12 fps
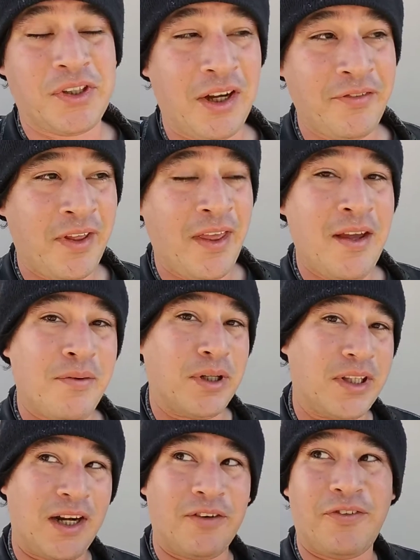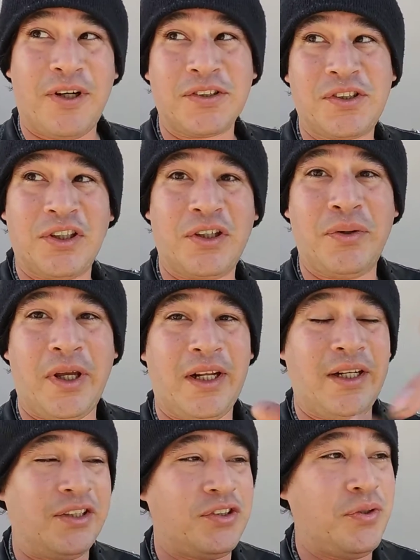stuff, but then if also
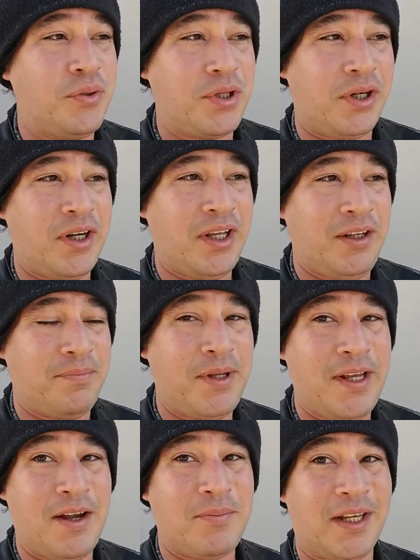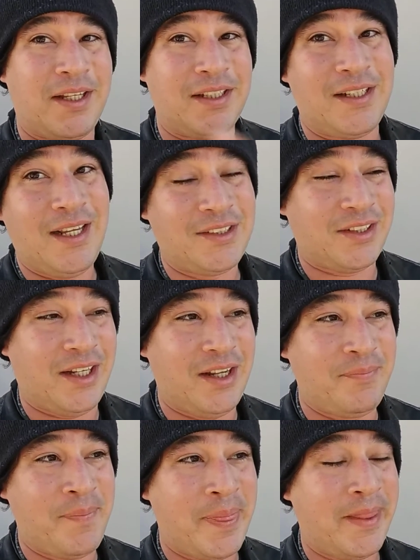it is 2.30 p.m., like in the
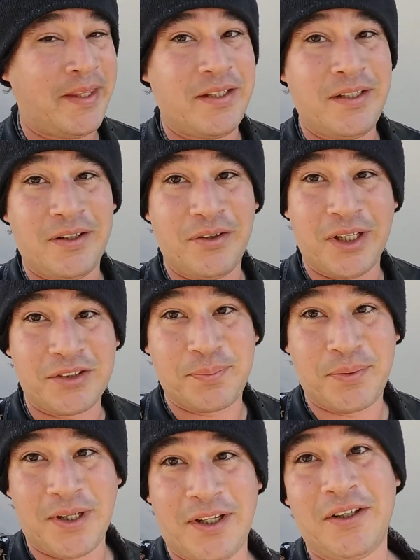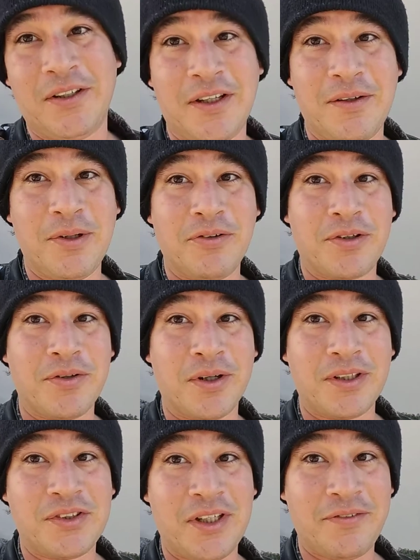daytime, you know, that's pretty early to be
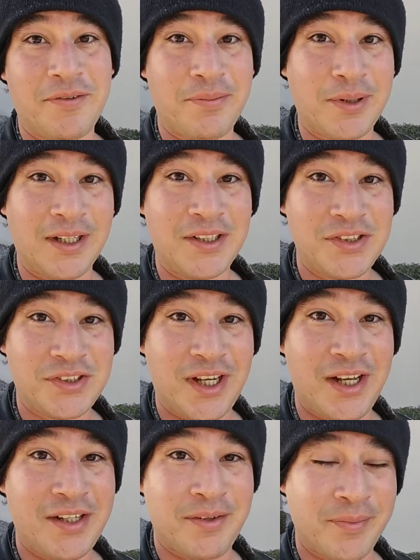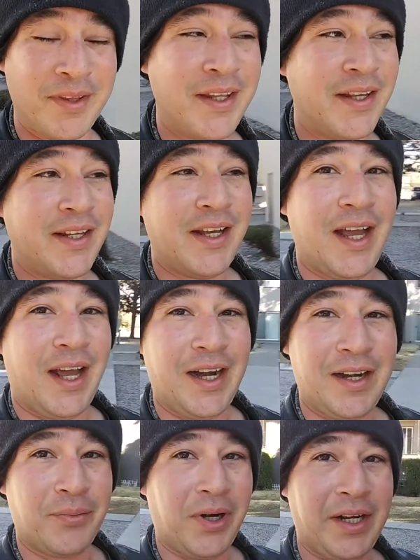recording stuff. Probably just got up. At
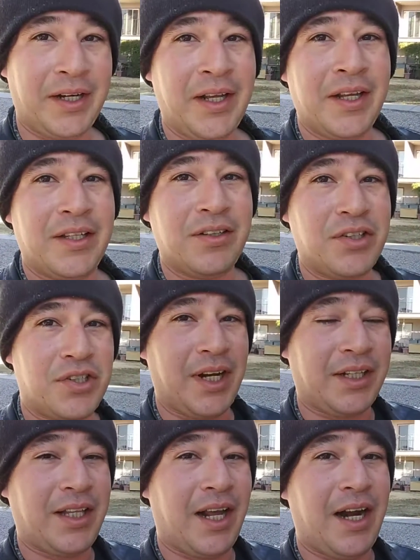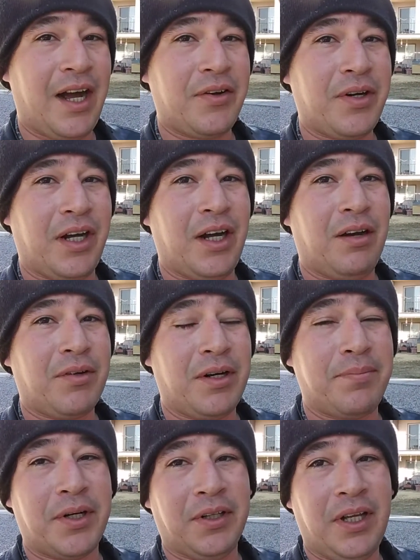any rate, you can check that out. Uh, I'm going
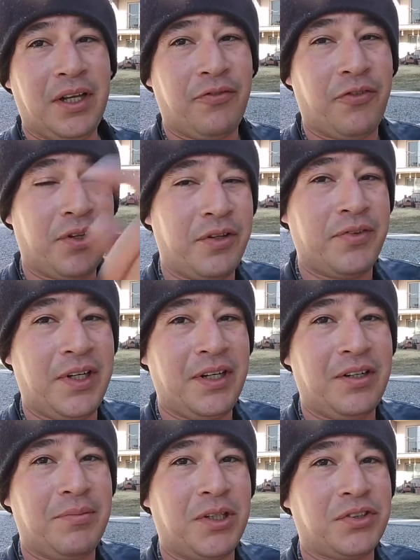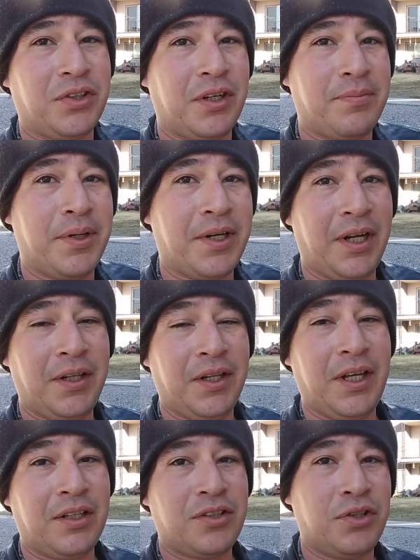to put a link for the video. I'm also going to put a
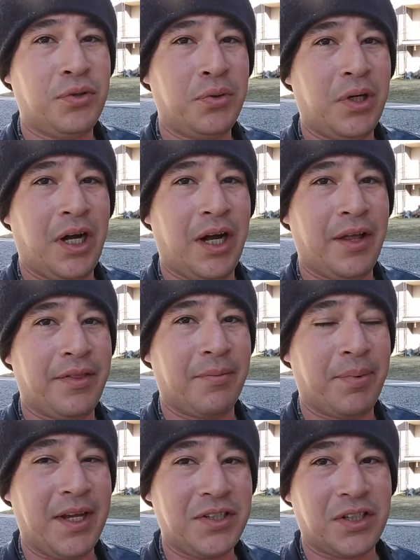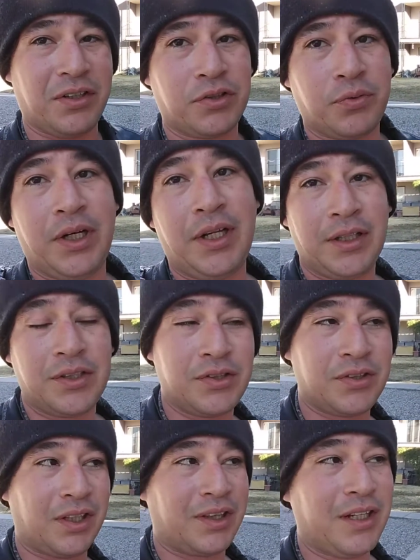link to uh, the page that I was reading
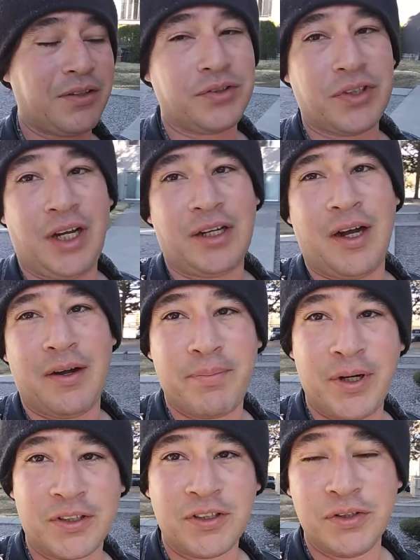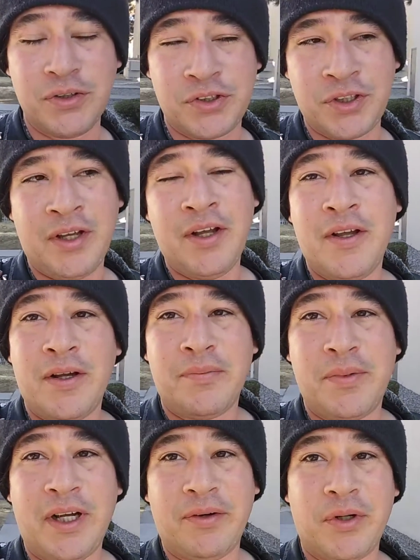this. I think it was on uh, Punk News,
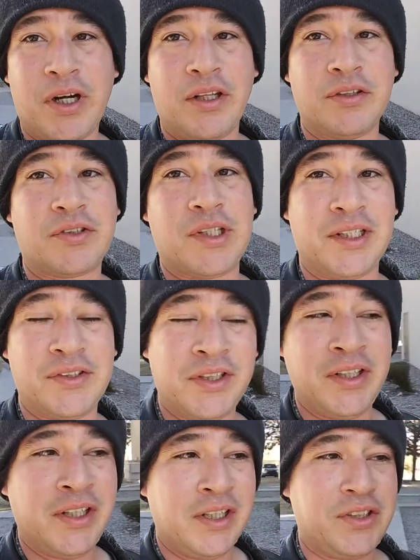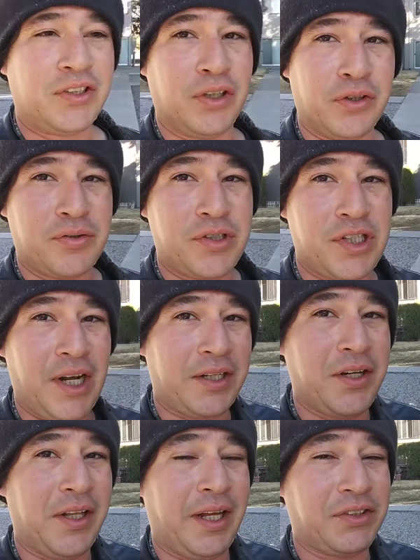but one of those things. So
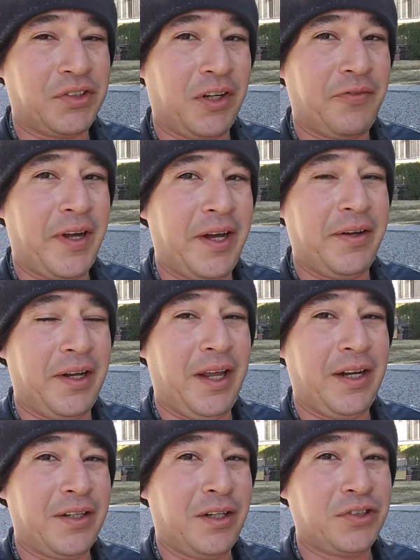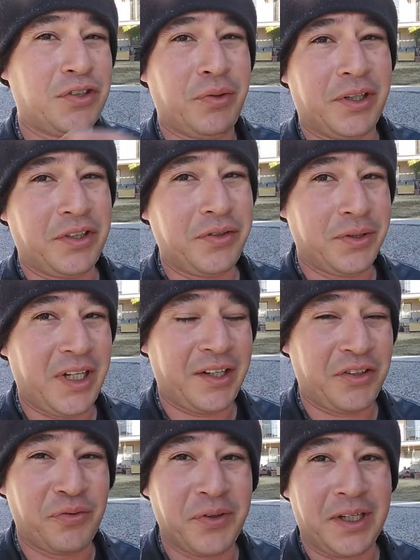check all that stuff out. And also while you're doing
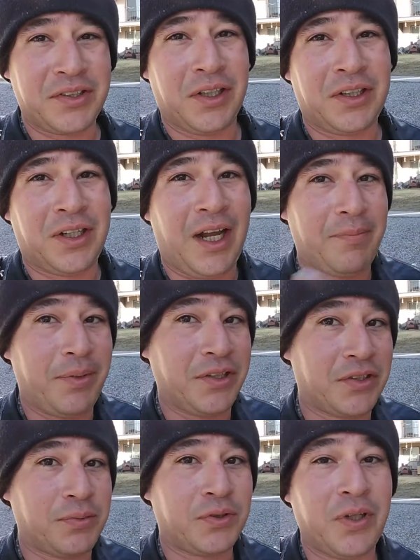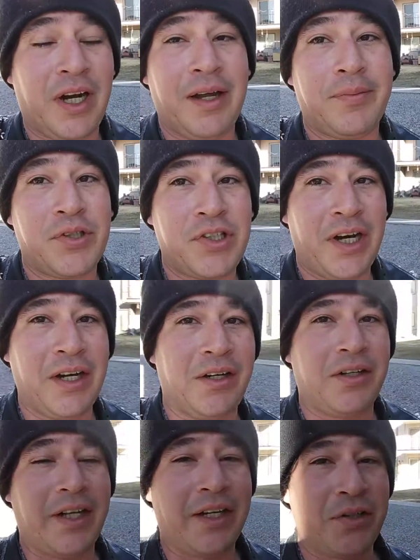that, don't forget to hit the like button, subscribe, share,
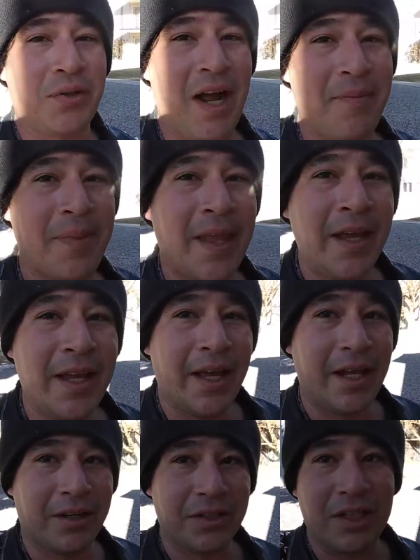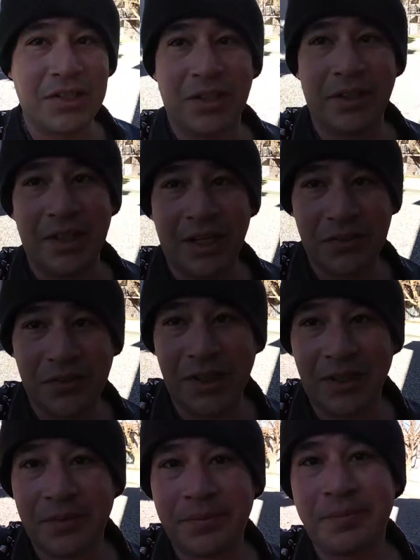all that crap. And I'll catch you on the next video.